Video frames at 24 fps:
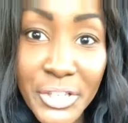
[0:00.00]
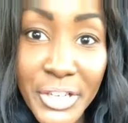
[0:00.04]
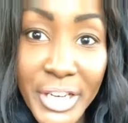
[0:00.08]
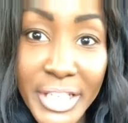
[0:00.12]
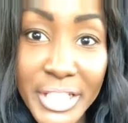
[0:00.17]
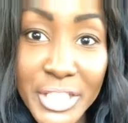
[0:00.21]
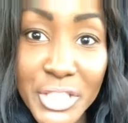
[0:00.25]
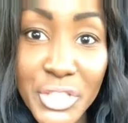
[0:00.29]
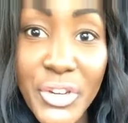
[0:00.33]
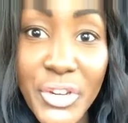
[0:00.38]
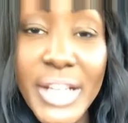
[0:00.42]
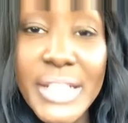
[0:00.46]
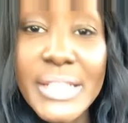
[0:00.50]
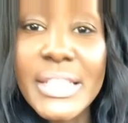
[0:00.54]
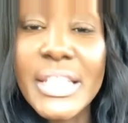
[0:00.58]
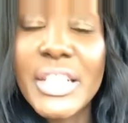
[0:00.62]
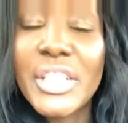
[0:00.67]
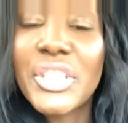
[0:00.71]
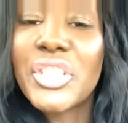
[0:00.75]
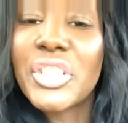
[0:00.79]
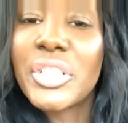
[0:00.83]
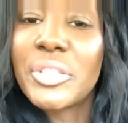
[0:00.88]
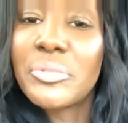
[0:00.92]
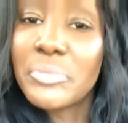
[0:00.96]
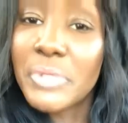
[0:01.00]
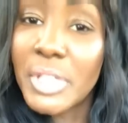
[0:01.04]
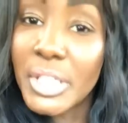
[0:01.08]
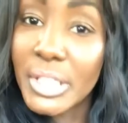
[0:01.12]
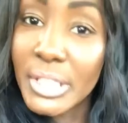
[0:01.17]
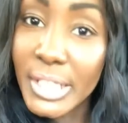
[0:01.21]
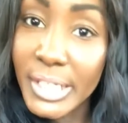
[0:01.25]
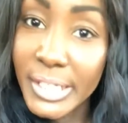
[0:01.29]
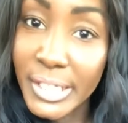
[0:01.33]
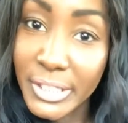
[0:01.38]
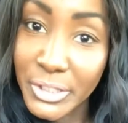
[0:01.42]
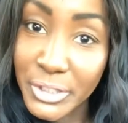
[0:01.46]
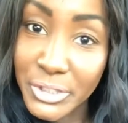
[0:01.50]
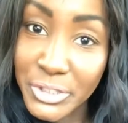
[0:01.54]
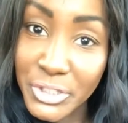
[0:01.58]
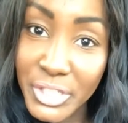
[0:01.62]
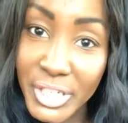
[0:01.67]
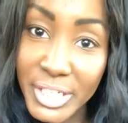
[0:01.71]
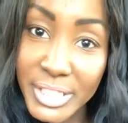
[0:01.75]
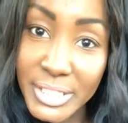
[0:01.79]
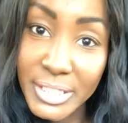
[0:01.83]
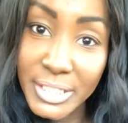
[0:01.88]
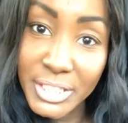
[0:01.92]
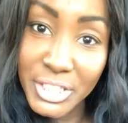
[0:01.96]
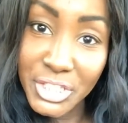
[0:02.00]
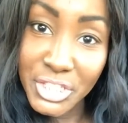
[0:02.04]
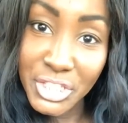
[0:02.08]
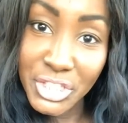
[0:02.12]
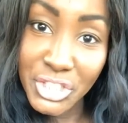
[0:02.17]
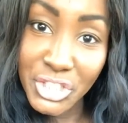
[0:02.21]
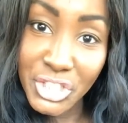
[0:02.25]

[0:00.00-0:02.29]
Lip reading: In Transition. Good luck in your transition.